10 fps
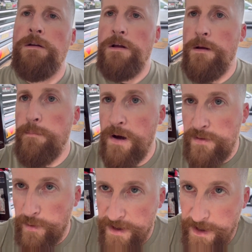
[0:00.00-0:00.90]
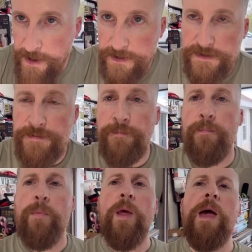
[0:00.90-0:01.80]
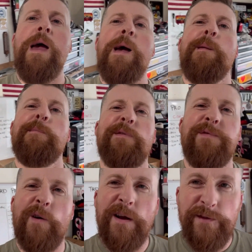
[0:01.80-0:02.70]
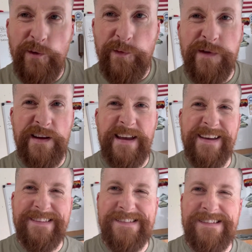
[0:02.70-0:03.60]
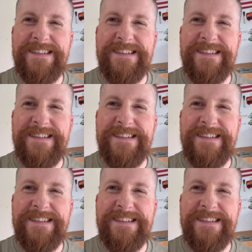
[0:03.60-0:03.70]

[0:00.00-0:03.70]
And by the way, guys, before I do forget,